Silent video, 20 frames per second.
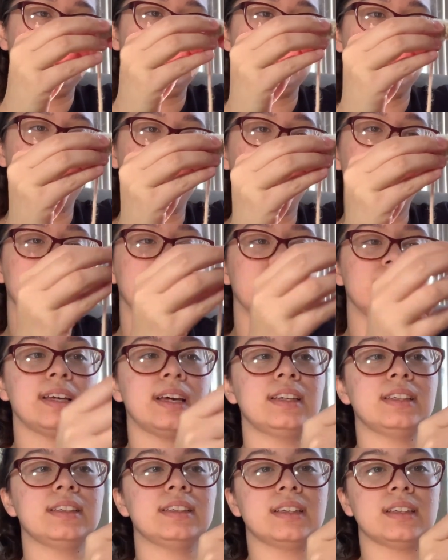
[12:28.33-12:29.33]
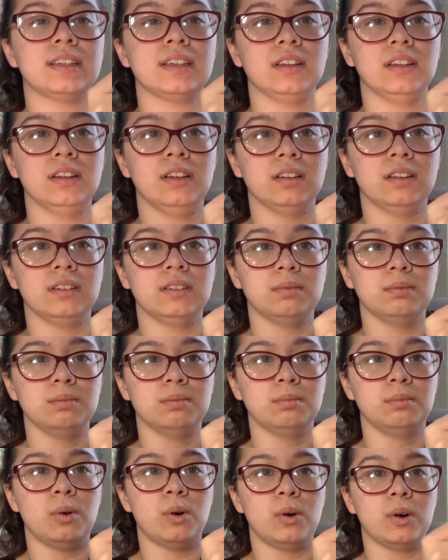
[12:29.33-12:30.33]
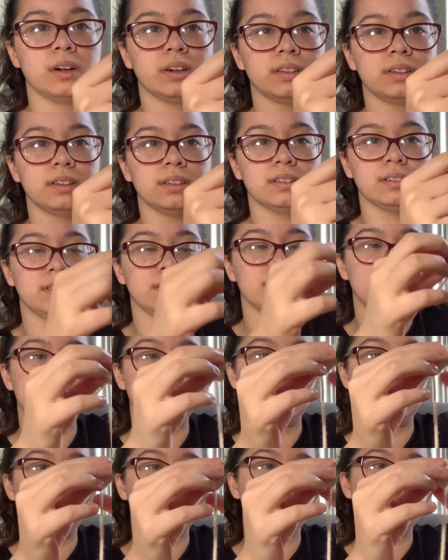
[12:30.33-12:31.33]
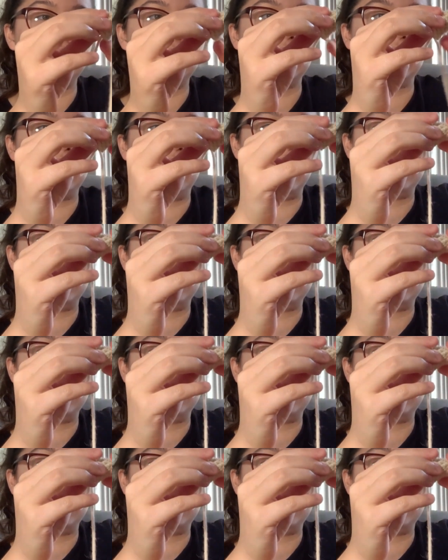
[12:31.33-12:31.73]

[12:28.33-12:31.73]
One side is more stitches than the